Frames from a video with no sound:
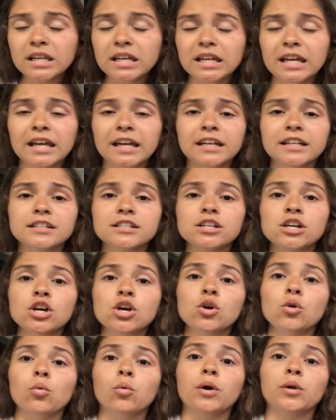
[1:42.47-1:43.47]
And
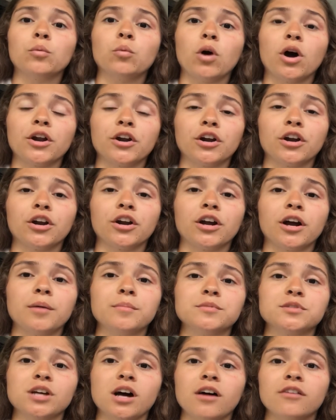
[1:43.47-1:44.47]
when water
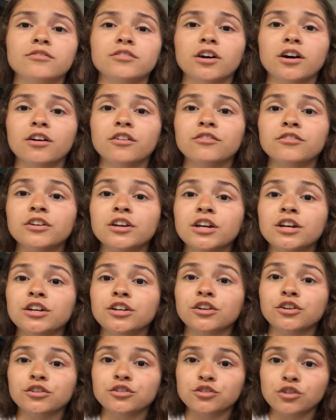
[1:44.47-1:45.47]
comes off of
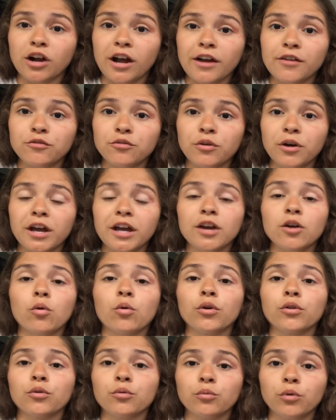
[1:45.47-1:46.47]
your driveway
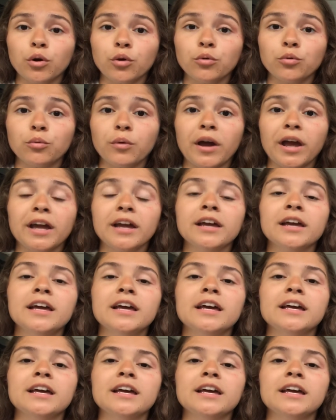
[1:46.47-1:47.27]
or the roadway,